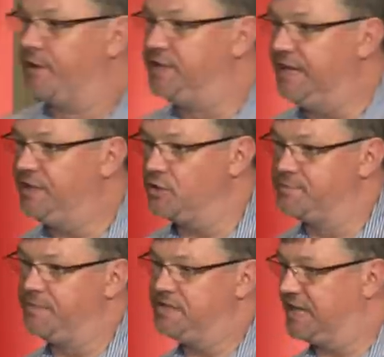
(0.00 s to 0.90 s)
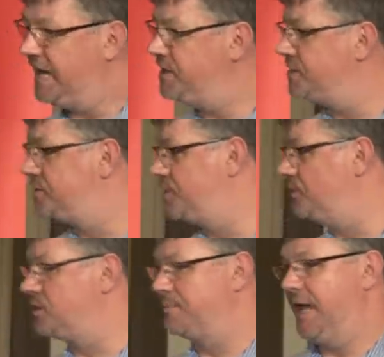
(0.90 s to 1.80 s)
a DDoS mitigation
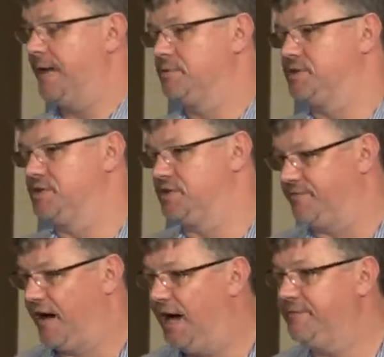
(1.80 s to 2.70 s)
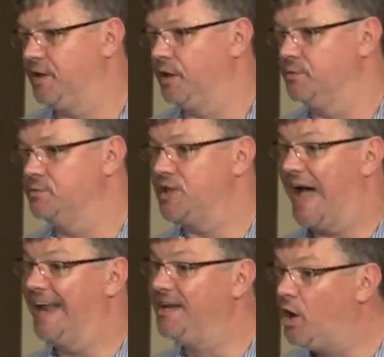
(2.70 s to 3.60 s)
tool to be able to survive those
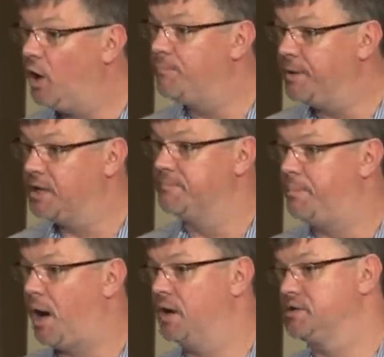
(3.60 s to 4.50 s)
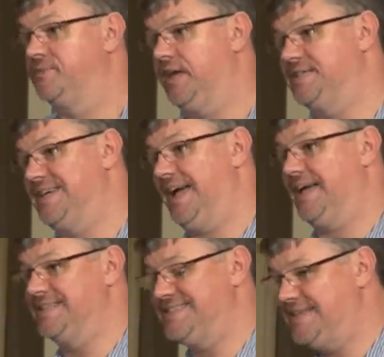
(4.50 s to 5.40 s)
and not become part of the attack
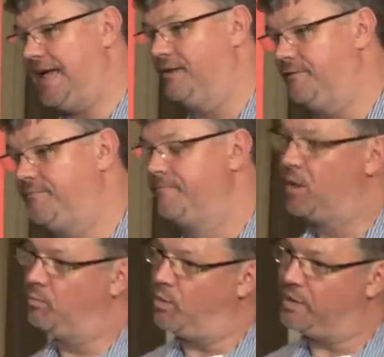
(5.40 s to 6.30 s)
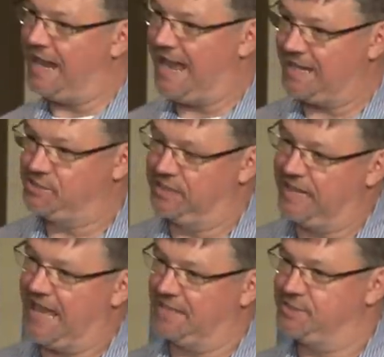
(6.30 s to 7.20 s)
itself, what it actually
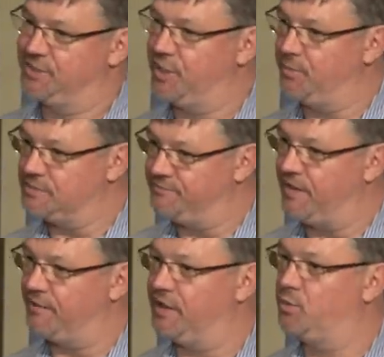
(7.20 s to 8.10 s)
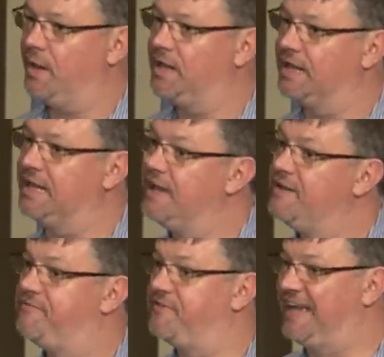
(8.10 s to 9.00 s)
has to do is very quickly
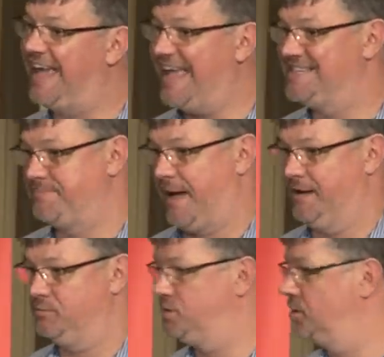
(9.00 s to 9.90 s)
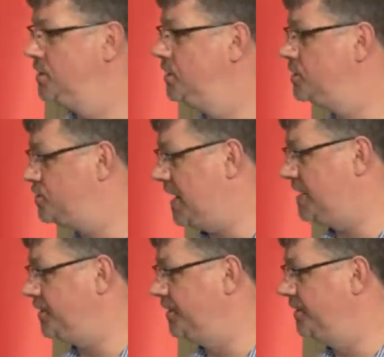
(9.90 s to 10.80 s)
forget about
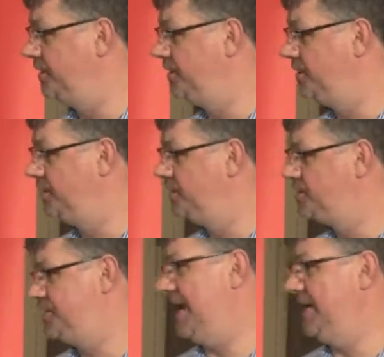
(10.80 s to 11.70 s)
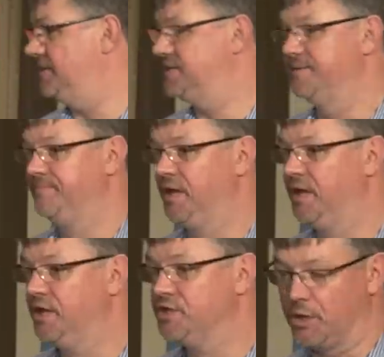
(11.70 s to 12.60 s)
session state.
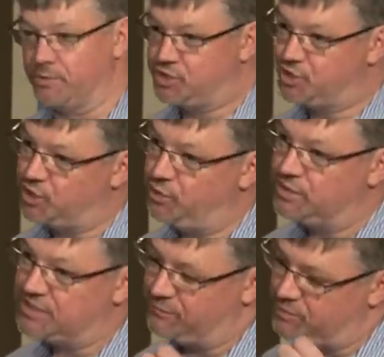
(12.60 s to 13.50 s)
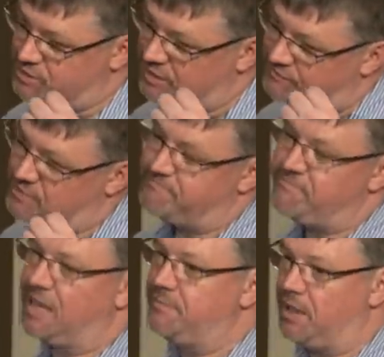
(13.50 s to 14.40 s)
So as soon as it receives the
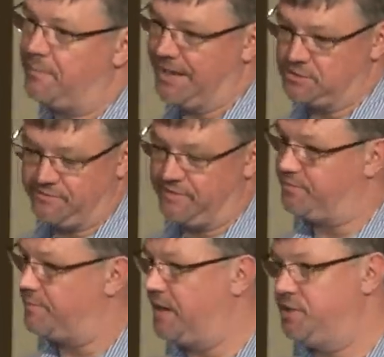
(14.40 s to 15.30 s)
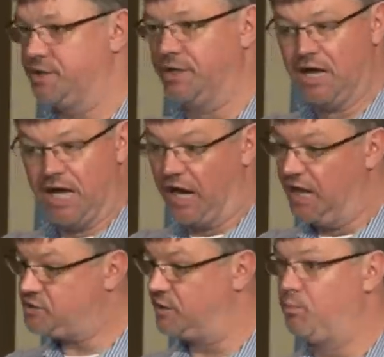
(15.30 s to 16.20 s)
minimum amount of information, and
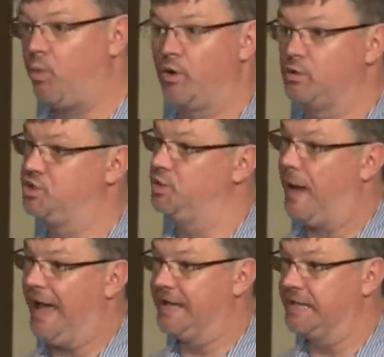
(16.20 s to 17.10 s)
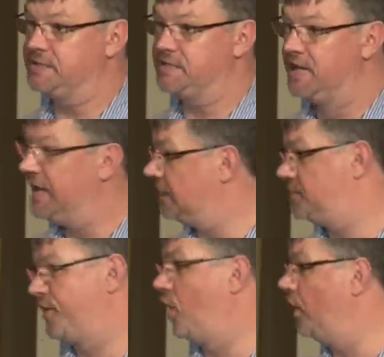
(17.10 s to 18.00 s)
literally one or two packets, it's
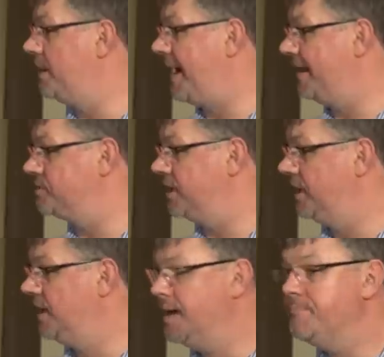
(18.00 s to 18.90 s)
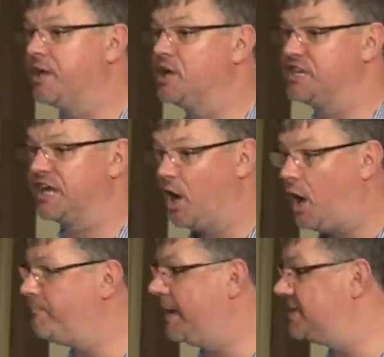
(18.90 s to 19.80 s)
forgotten about it, because it
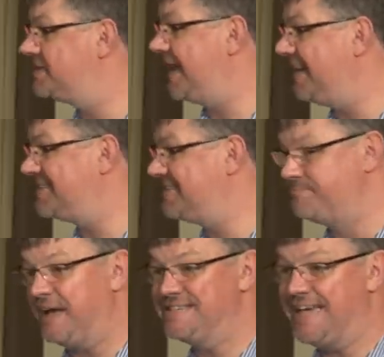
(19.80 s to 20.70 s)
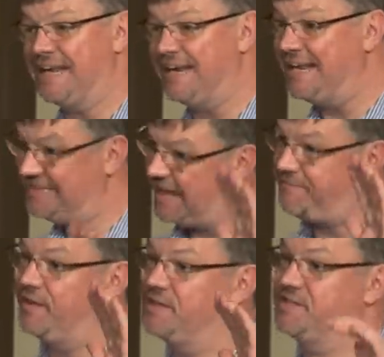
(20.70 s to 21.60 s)
can't maintain, a, maintain an
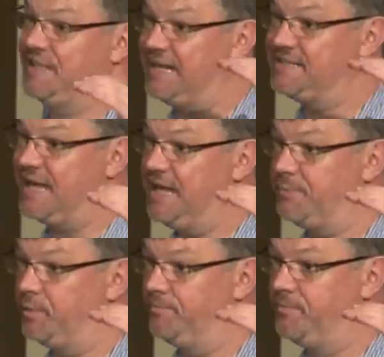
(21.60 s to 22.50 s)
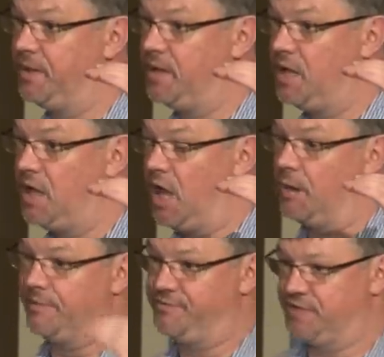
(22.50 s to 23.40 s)
indefinite state table.
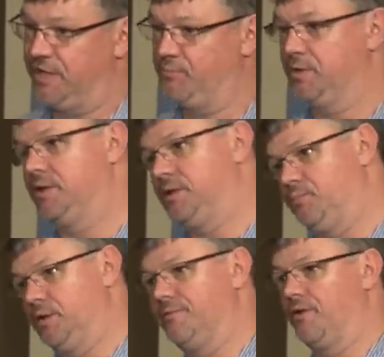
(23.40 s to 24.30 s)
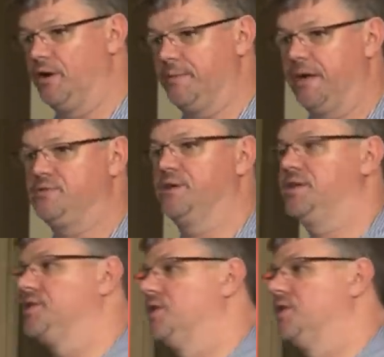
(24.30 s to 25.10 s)
And we've seen with the, with the volumetrics